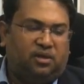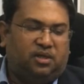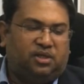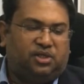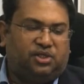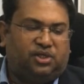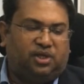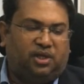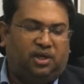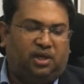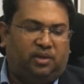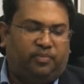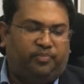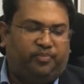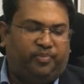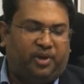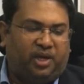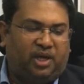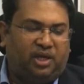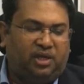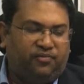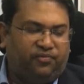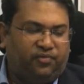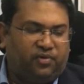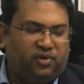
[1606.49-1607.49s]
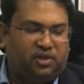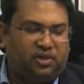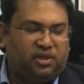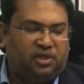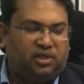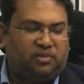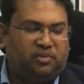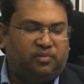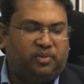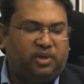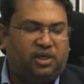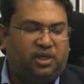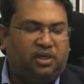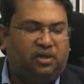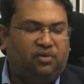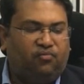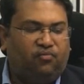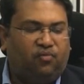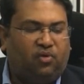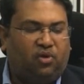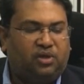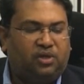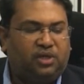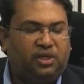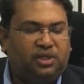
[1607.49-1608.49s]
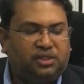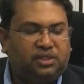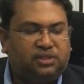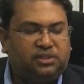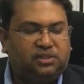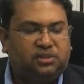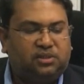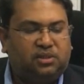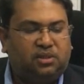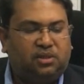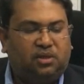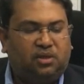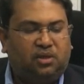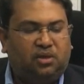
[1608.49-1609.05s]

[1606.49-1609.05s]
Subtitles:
shall apply for determining what is